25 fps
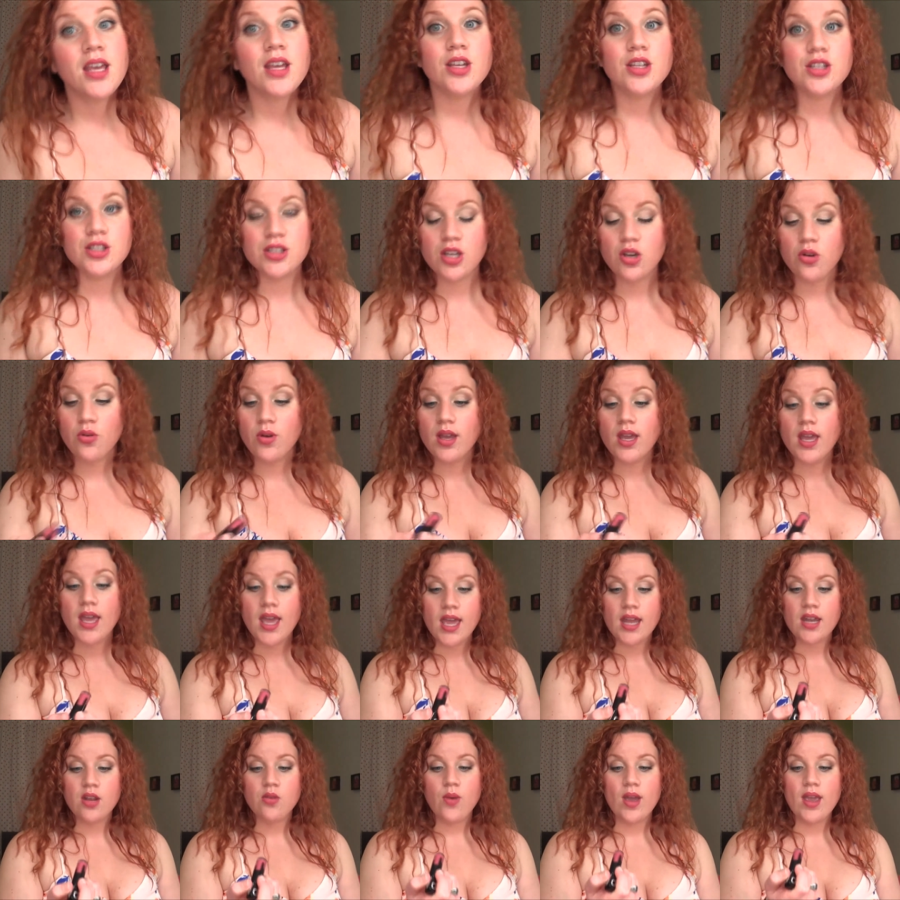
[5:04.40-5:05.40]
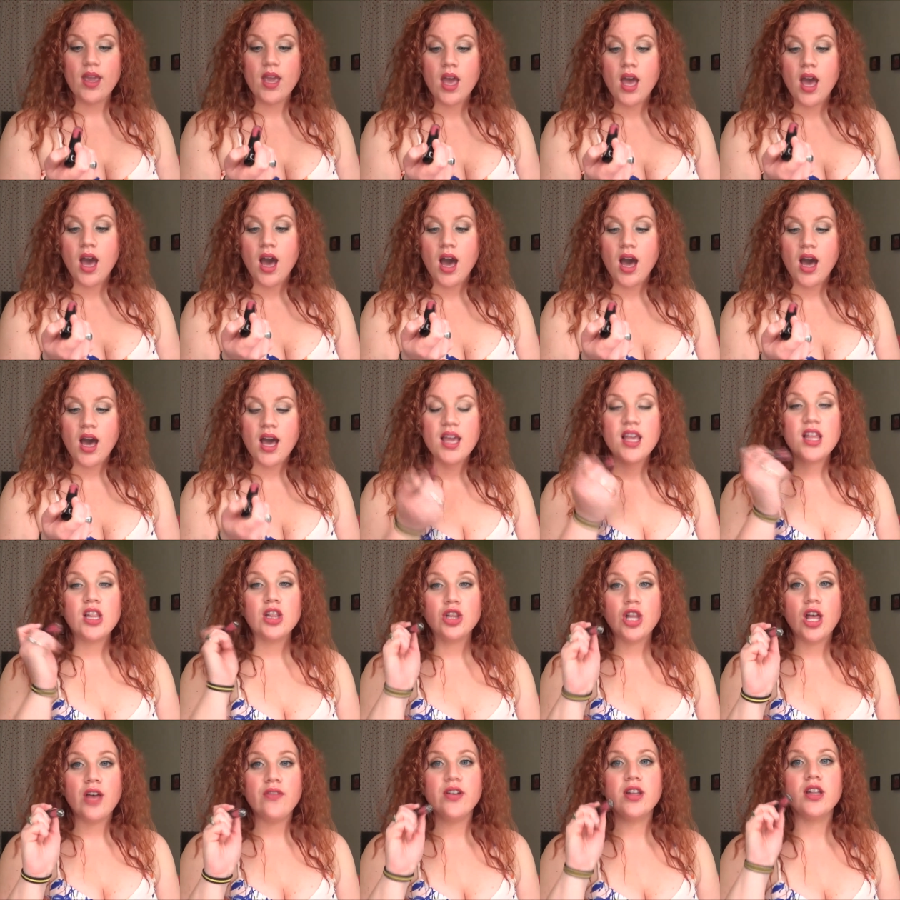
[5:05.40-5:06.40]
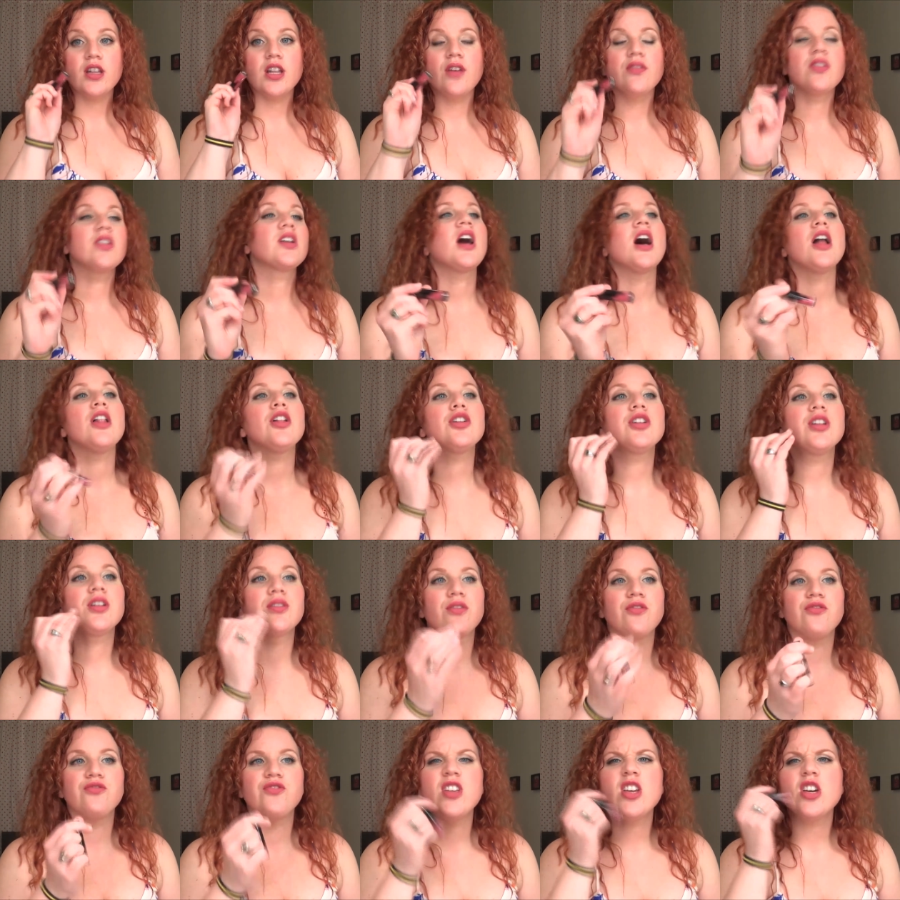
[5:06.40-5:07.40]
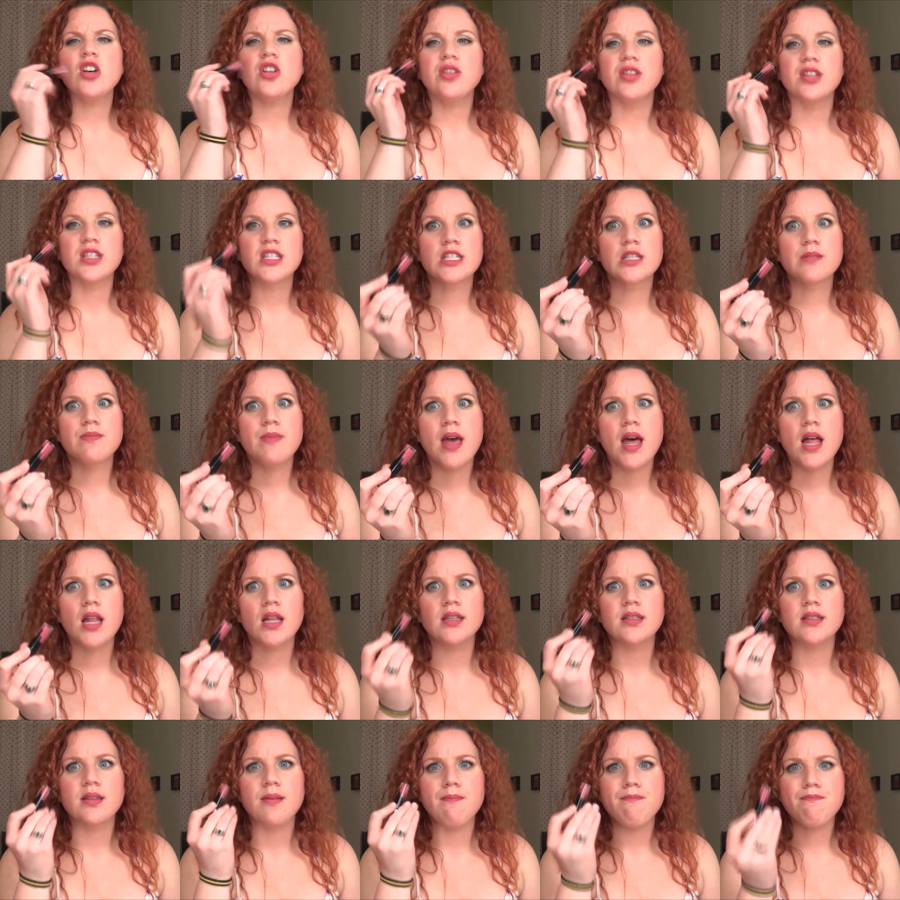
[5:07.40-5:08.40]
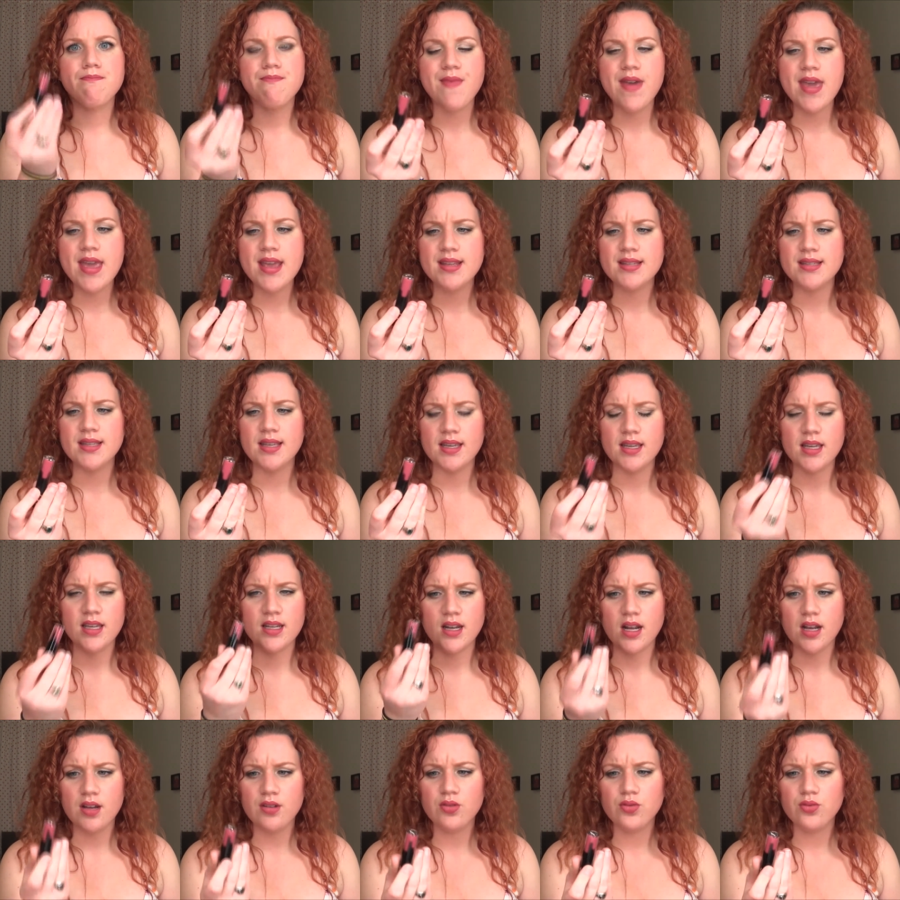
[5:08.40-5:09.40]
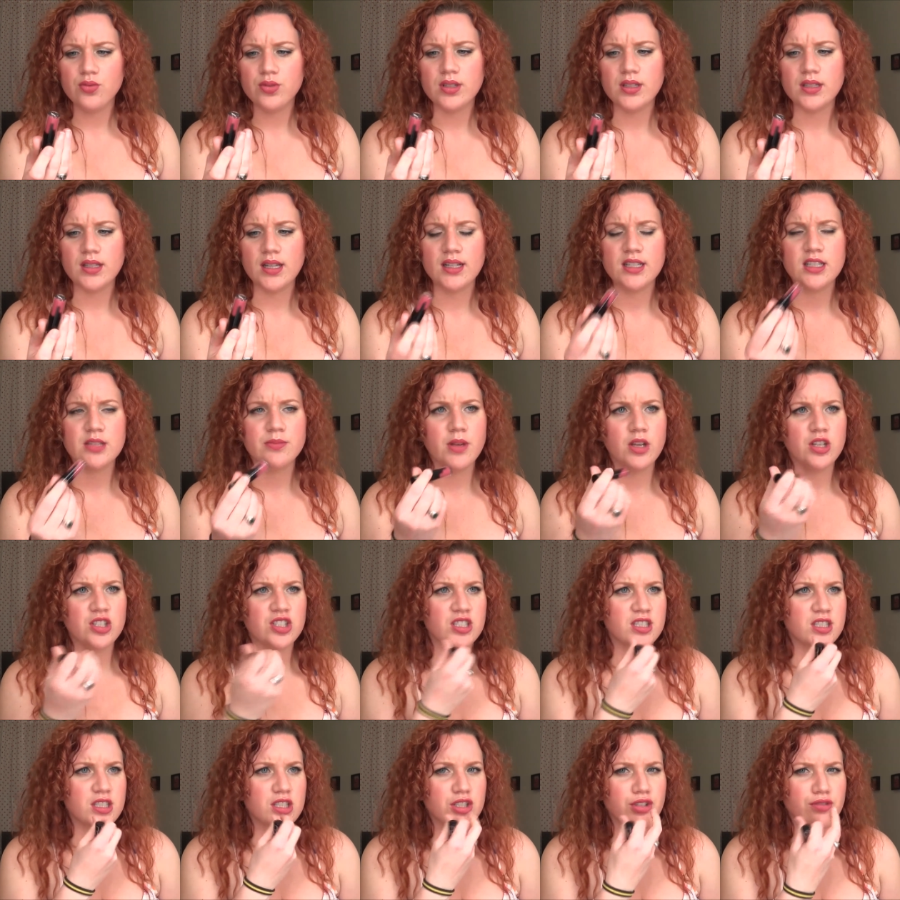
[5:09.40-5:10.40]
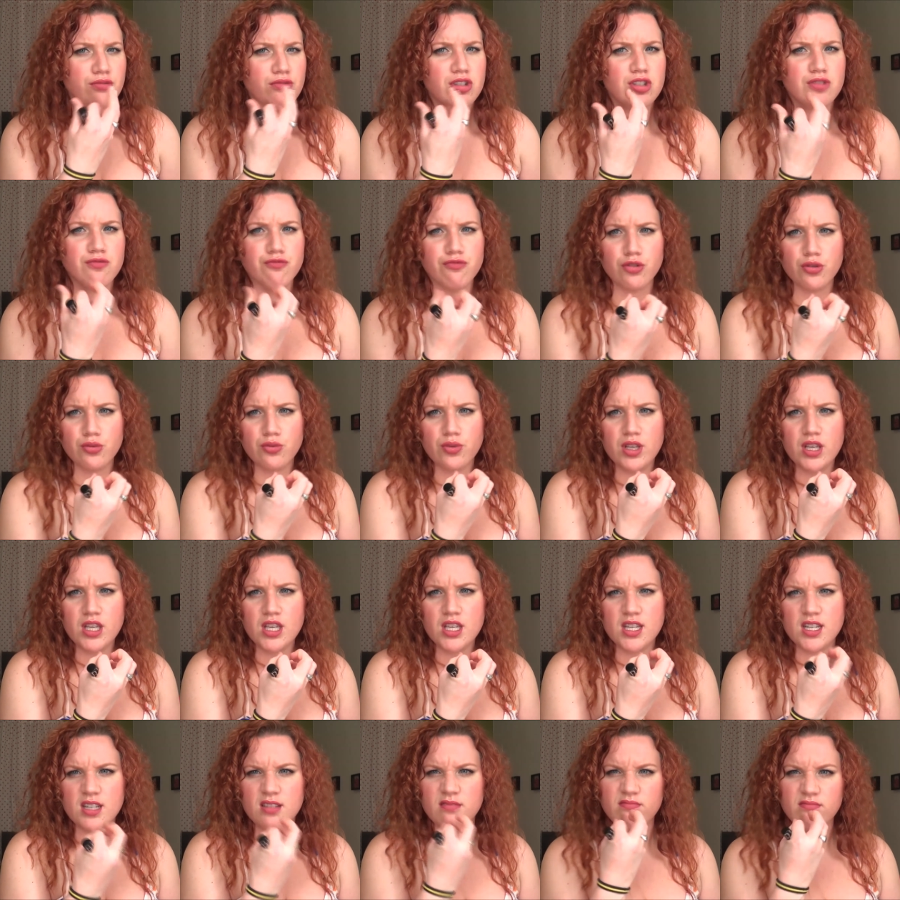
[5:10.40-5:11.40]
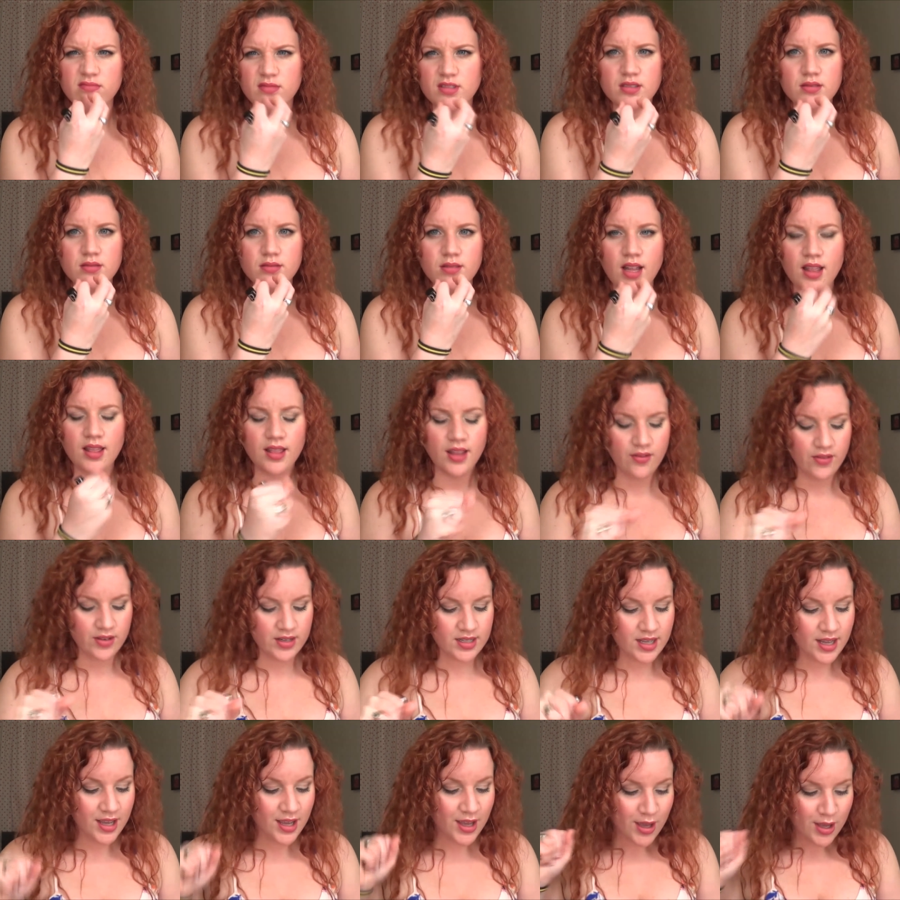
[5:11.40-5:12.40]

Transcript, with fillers: So anyway, I love it. Love the color, love the feel. The smell is amazing, and I don't really like smells. It's, it's fruity, and I love it.